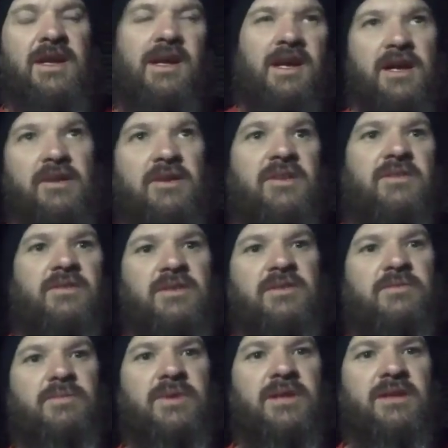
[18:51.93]
don't know,
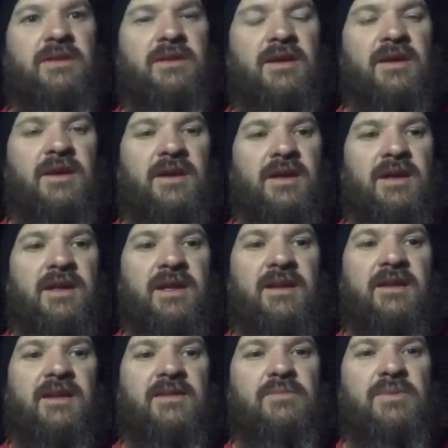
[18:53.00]
it's been
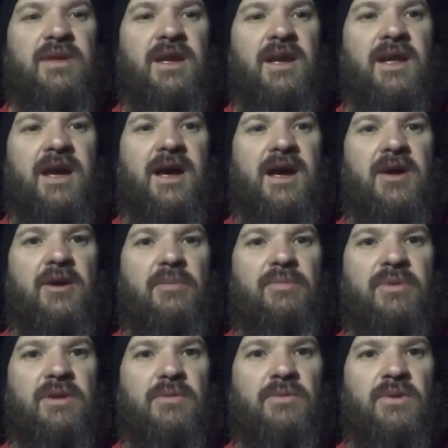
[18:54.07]
that's been kind of
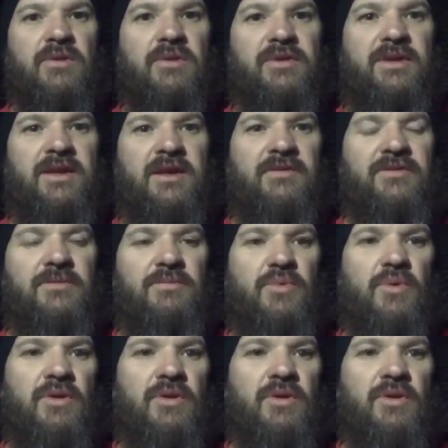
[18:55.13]
eye-opening. We're going to delve some more